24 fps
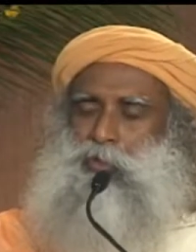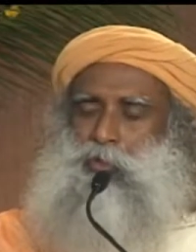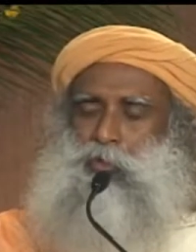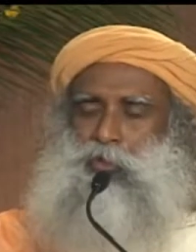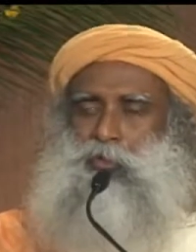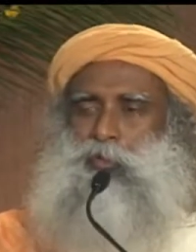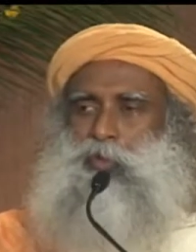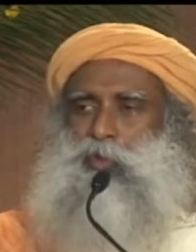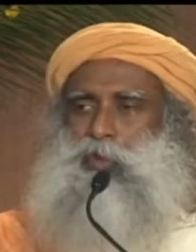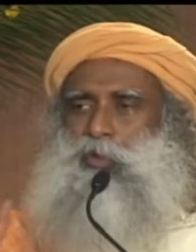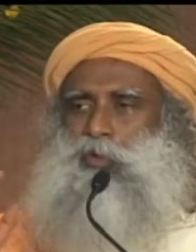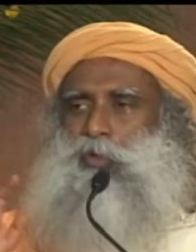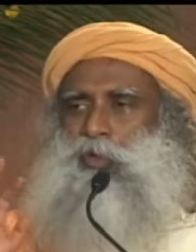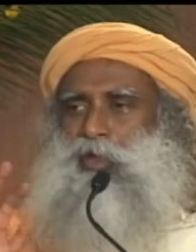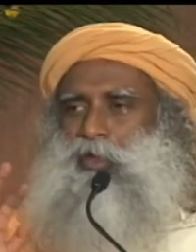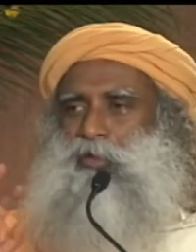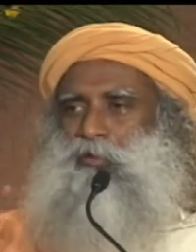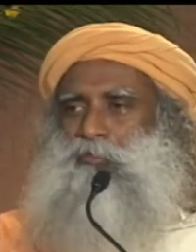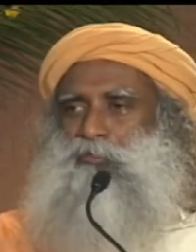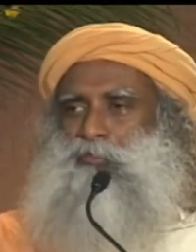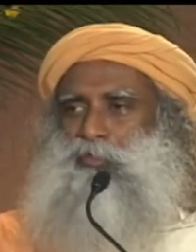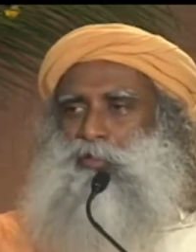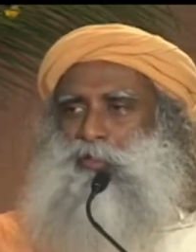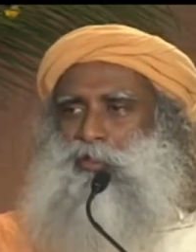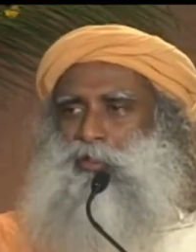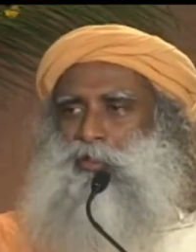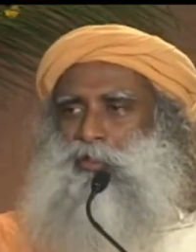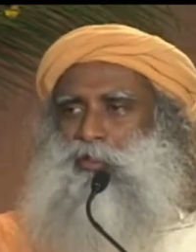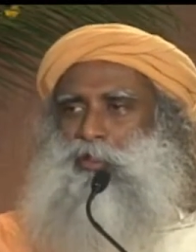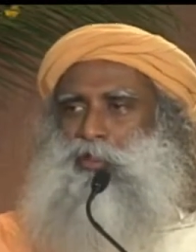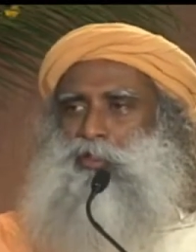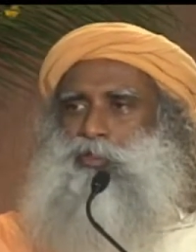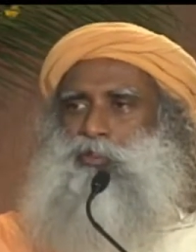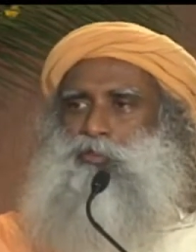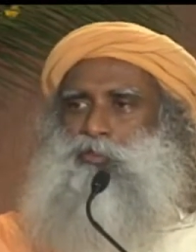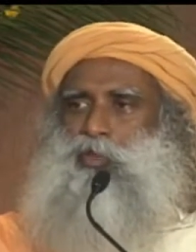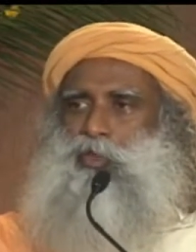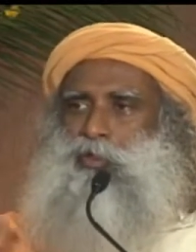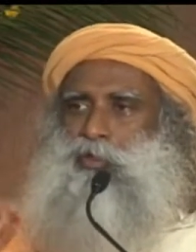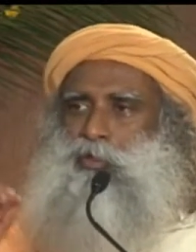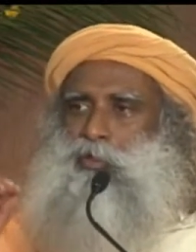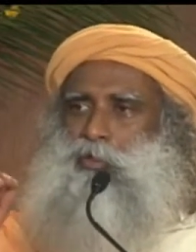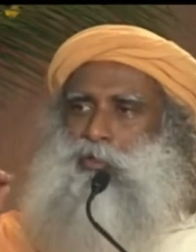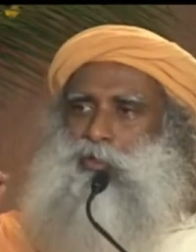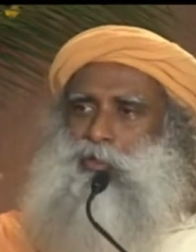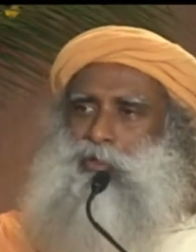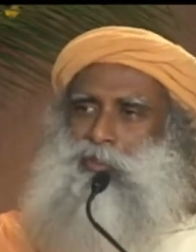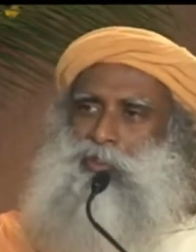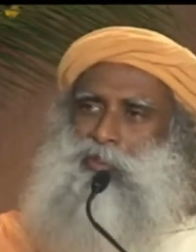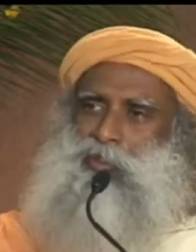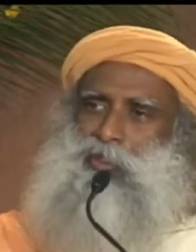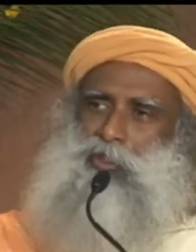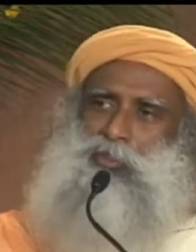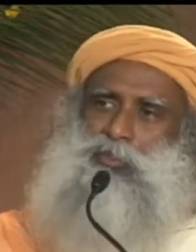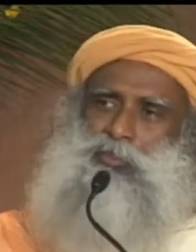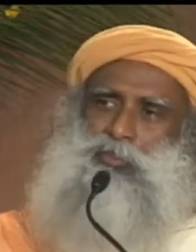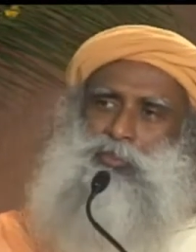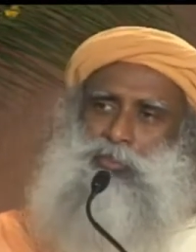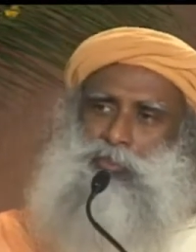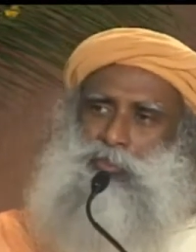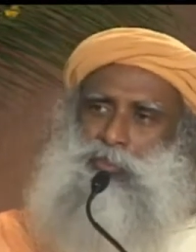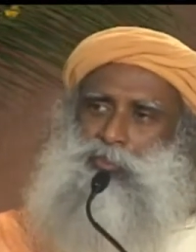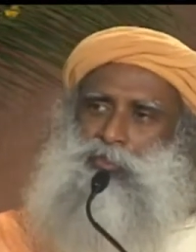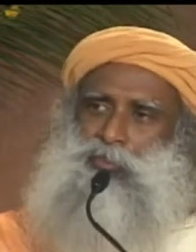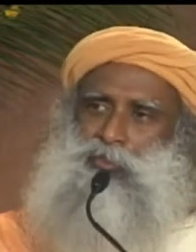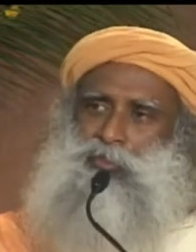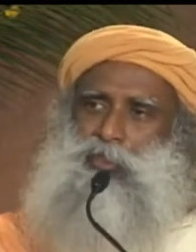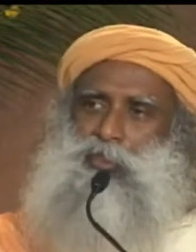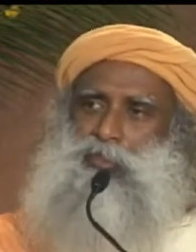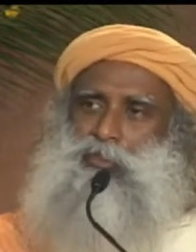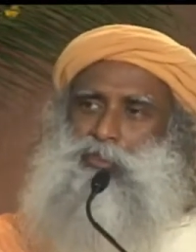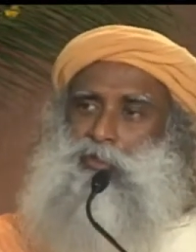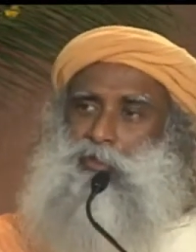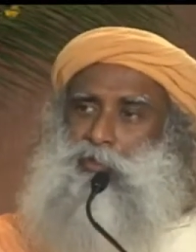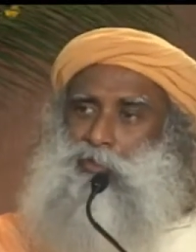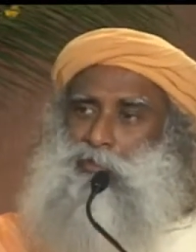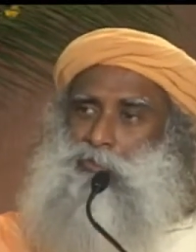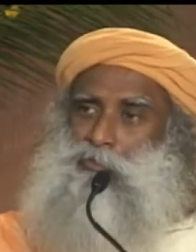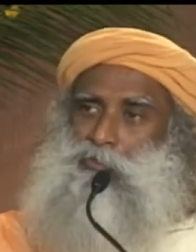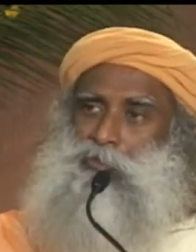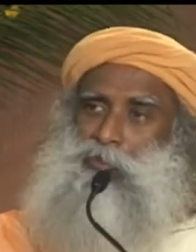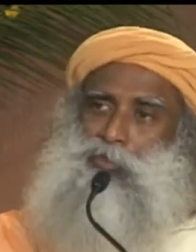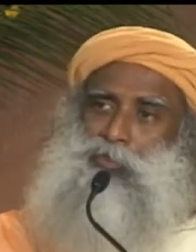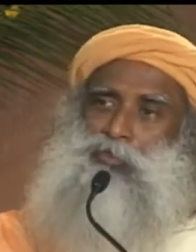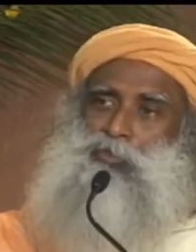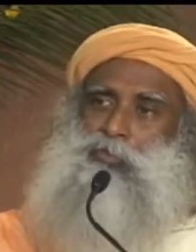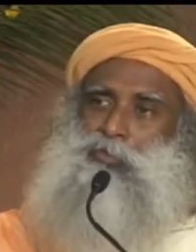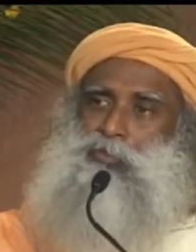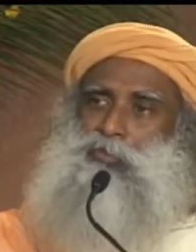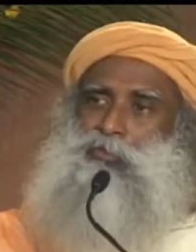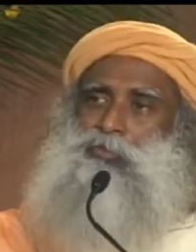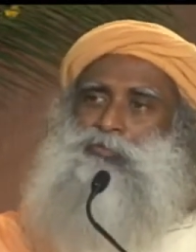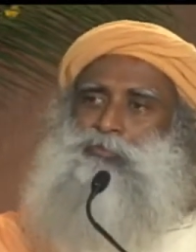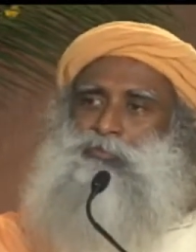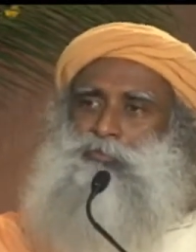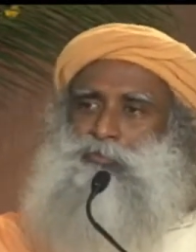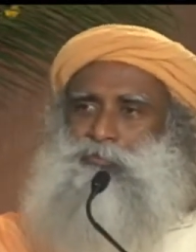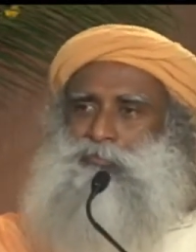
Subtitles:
you will know everything that's worth knowing in the existence. That's all you need to know.